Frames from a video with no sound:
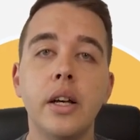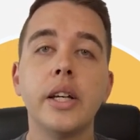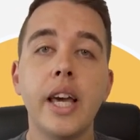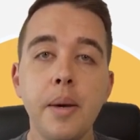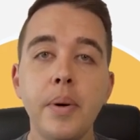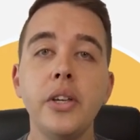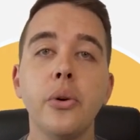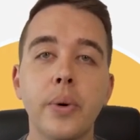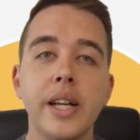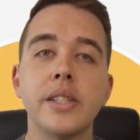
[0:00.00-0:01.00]
keeping your
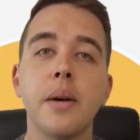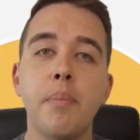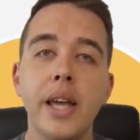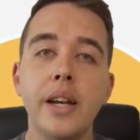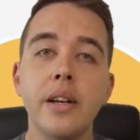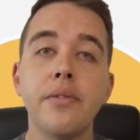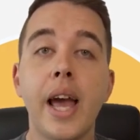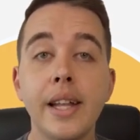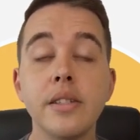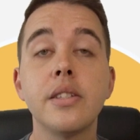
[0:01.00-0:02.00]
rates competitive
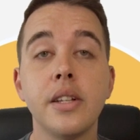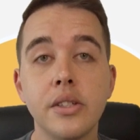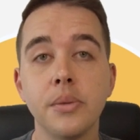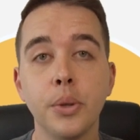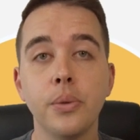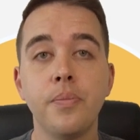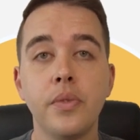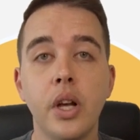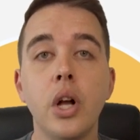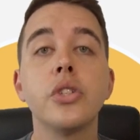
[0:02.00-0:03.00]
and sensible.
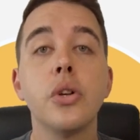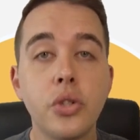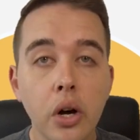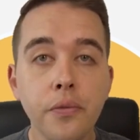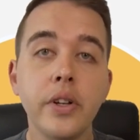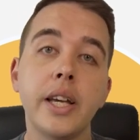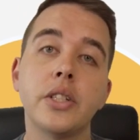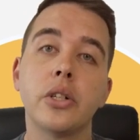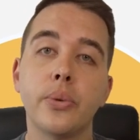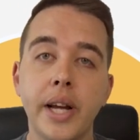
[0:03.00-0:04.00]
So don't forget
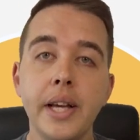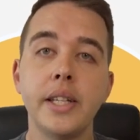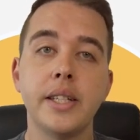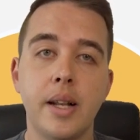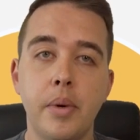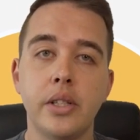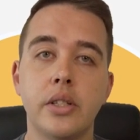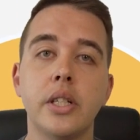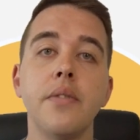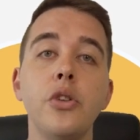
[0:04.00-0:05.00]
to create these limits
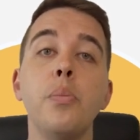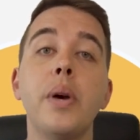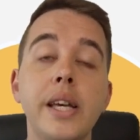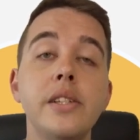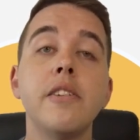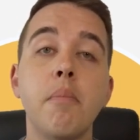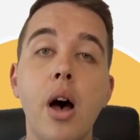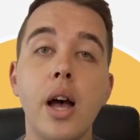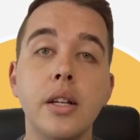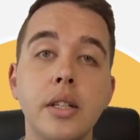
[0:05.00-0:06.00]
to give you peace of
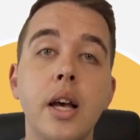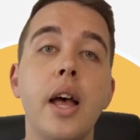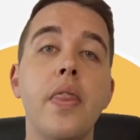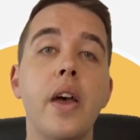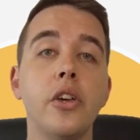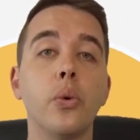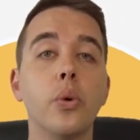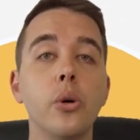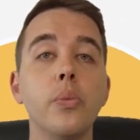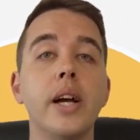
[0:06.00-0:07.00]
mind that your
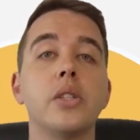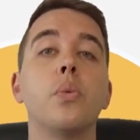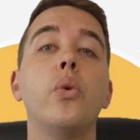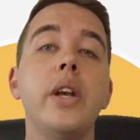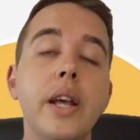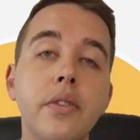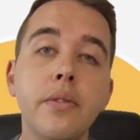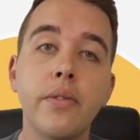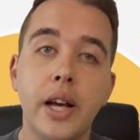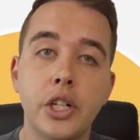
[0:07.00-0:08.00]
room rates will never
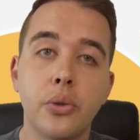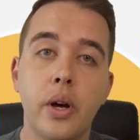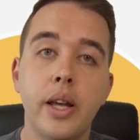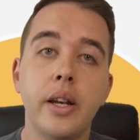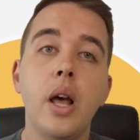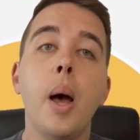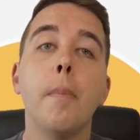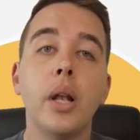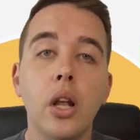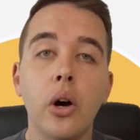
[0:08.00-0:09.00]
fluctuate
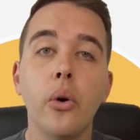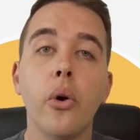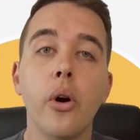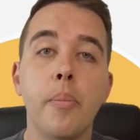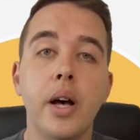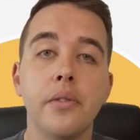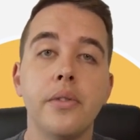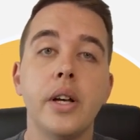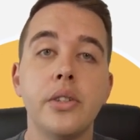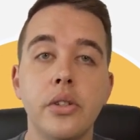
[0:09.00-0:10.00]
below or above
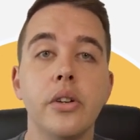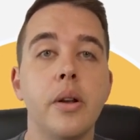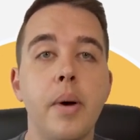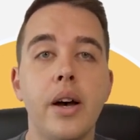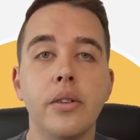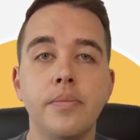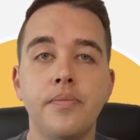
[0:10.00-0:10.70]
a certain amount.